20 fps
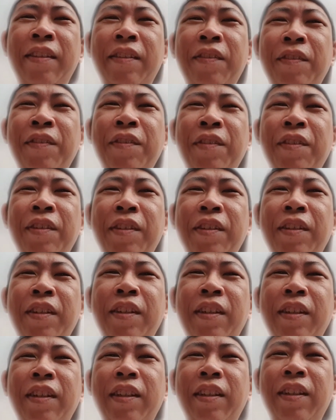
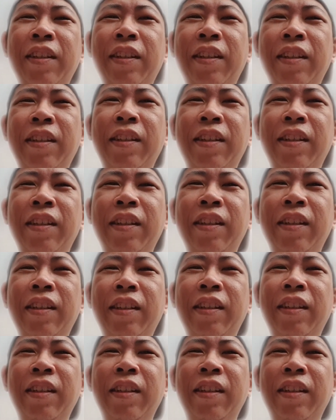No one is speaking in this clip.